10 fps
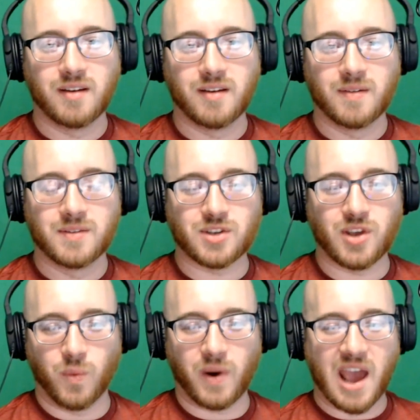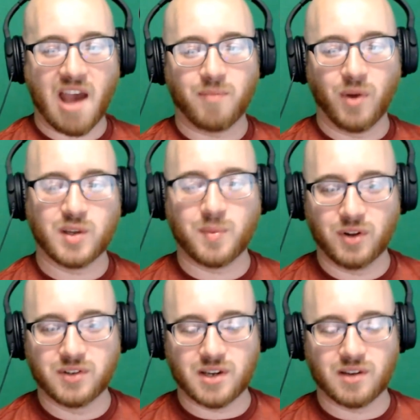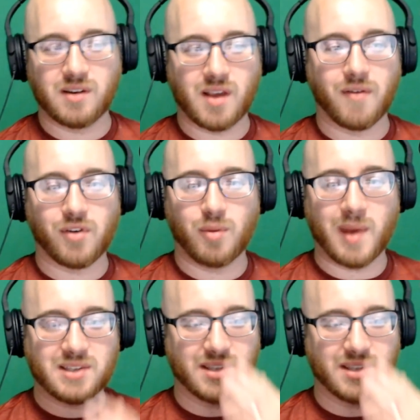So you want to have multiple to cover your bases.